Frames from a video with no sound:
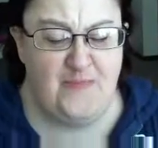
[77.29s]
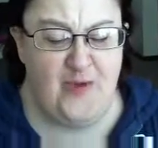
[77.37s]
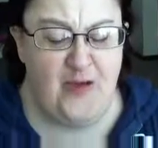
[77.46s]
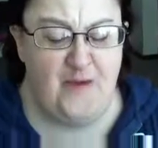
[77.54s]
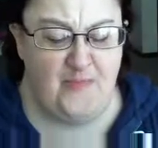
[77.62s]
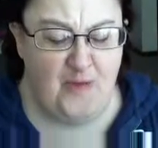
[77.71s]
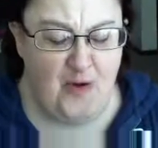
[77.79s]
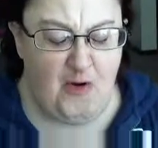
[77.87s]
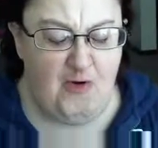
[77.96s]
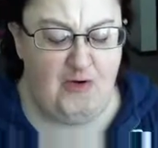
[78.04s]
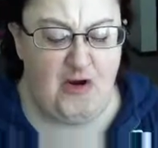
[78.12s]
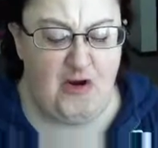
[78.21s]

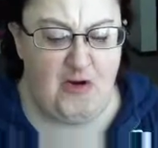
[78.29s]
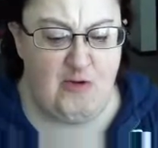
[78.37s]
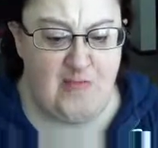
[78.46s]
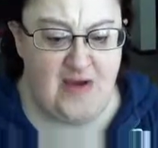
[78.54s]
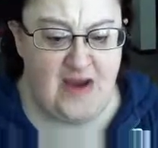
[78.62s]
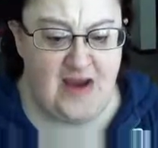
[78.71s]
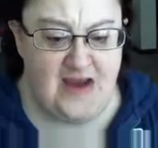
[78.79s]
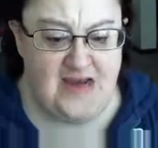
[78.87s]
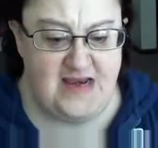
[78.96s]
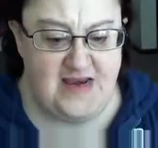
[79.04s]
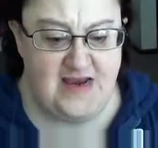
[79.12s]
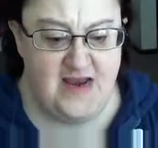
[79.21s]
bombard our
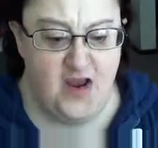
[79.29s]
mind